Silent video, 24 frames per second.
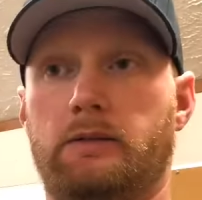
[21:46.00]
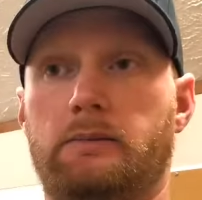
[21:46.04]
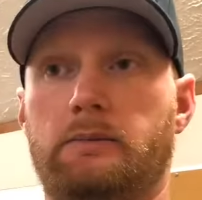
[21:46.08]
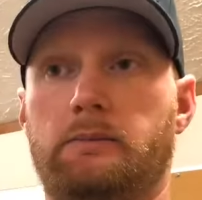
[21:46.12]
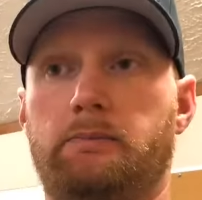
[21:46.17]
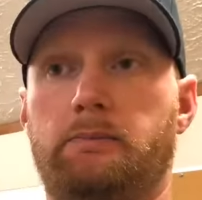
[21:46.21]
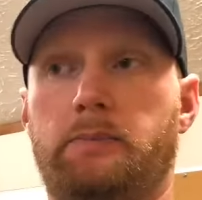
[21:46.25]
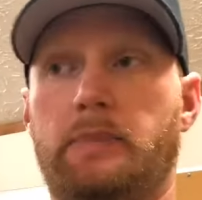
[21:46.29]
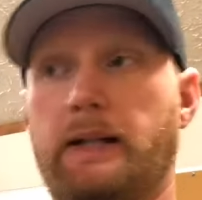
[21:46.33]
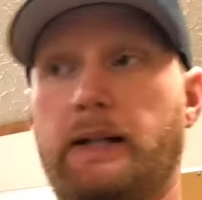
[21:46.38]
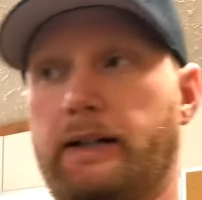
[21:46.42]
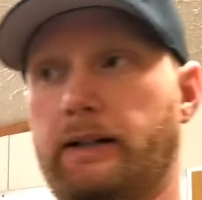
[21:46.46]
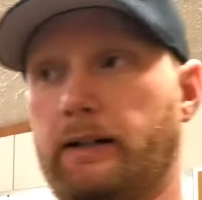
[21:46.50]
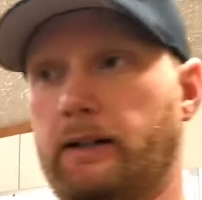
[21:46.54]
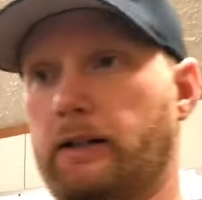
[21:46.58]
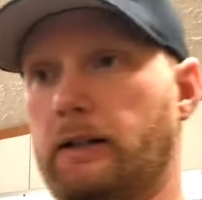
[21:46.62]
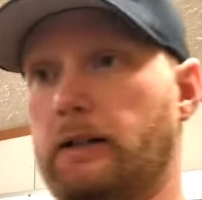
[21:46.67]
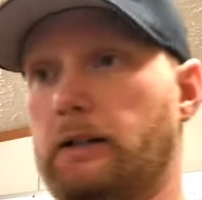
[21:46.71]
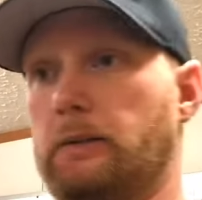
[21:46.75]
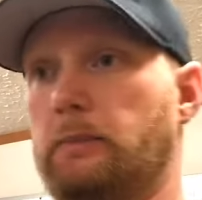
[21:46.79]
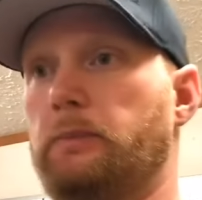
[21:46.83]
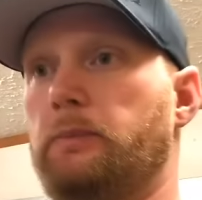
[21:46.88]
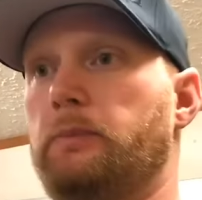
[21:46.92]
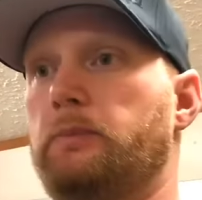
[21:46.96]
picking
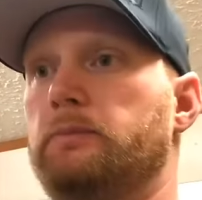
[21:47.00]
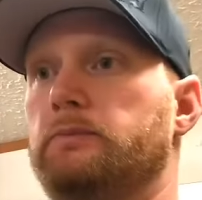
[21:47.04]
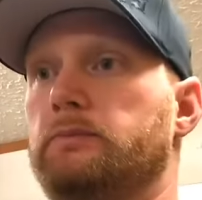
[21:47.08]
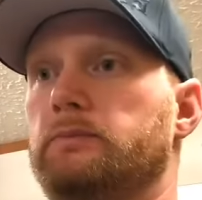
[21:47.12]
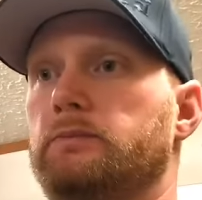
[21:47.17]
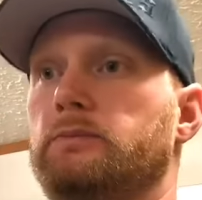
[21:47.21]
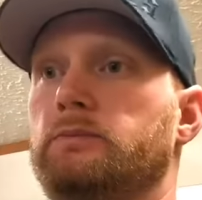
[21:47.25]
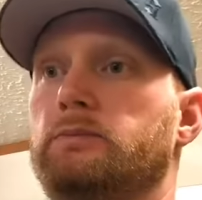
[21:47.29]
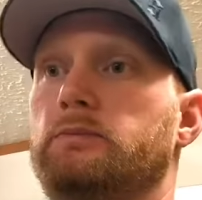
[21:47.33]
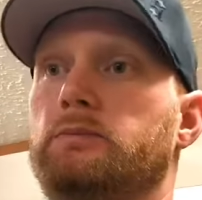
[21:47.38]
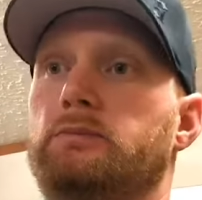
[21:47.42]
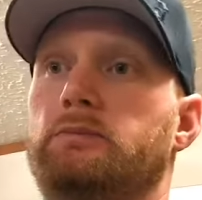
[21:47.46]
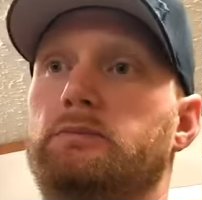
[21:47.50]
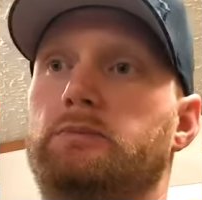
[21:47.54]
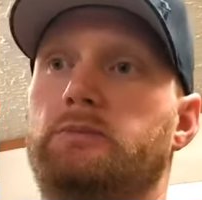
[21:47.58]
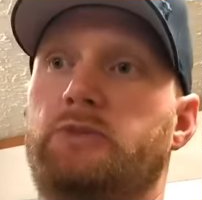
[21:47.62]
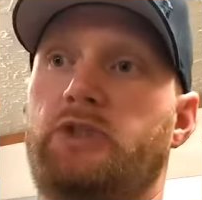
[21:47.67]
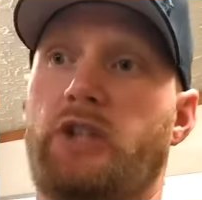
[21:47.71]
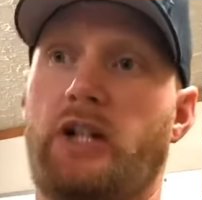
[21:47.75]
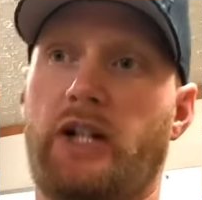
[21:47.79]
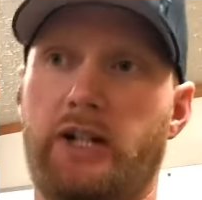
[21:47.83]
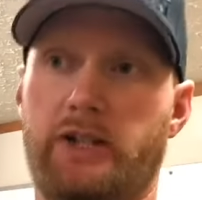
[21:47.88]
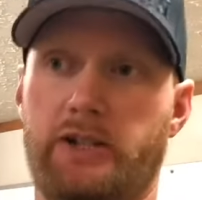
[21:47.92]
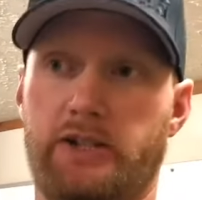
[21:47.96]
up,
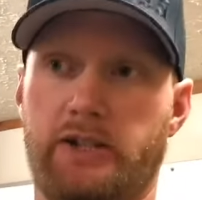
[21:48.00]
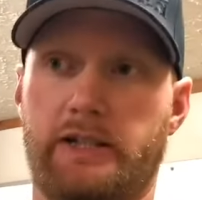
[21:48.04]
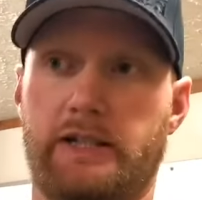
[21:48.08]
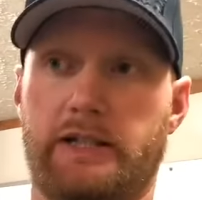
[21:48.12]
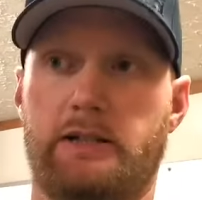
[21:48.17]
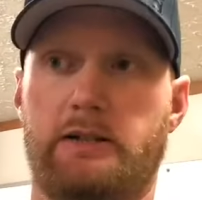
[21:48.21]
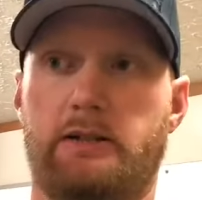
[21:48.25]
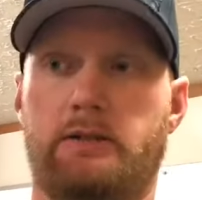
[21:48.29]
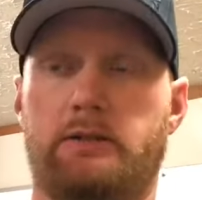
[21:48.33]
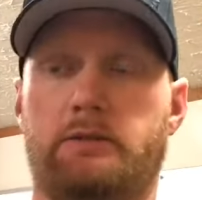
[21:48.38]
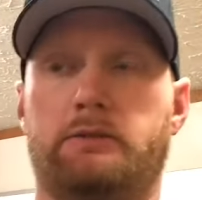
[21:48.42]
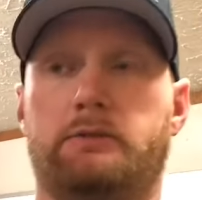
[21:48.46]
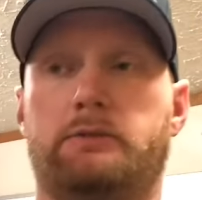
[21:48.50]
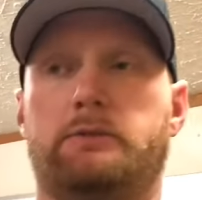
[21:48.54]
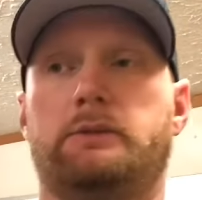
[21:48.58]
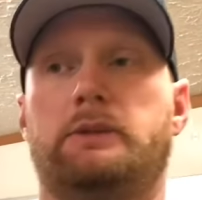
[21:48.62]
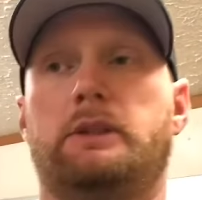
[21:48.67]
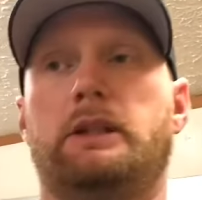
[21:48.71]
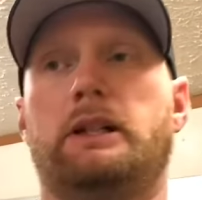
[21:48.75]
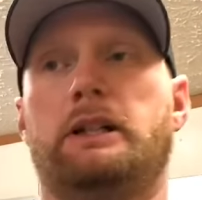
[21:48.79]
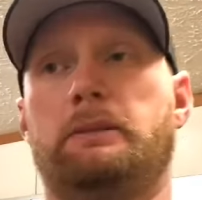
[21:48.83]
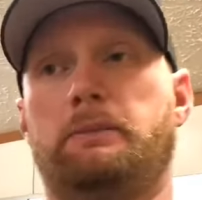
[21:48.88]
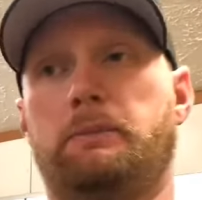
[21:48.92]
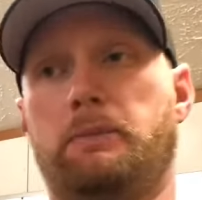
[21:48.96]
changing out,
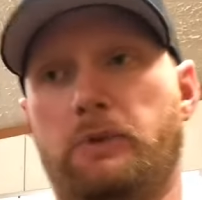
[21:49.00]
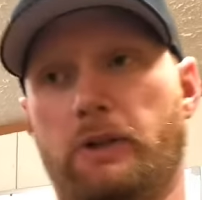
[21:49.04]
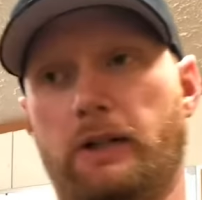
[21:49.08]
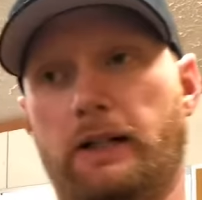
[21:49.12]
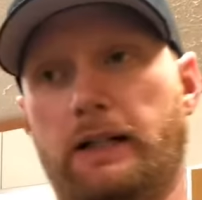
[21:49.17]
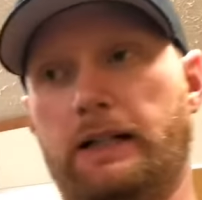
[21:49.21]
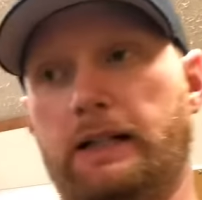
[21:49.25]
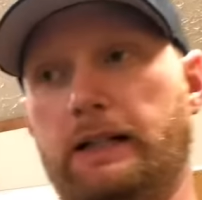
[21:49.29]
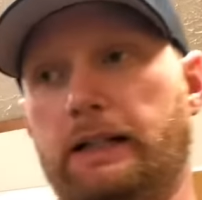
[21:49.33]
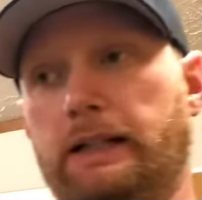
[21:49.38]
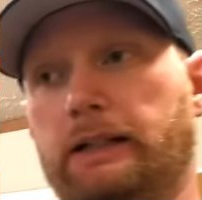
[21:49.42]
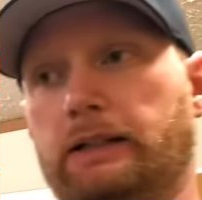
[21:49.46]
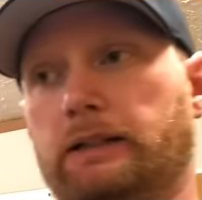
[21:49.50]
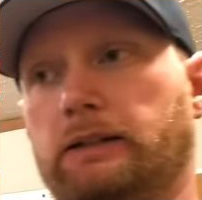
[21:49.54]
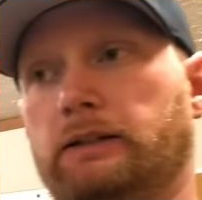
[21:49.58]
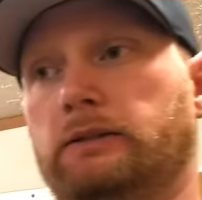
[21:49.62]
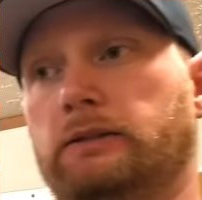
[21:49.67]
upgrading,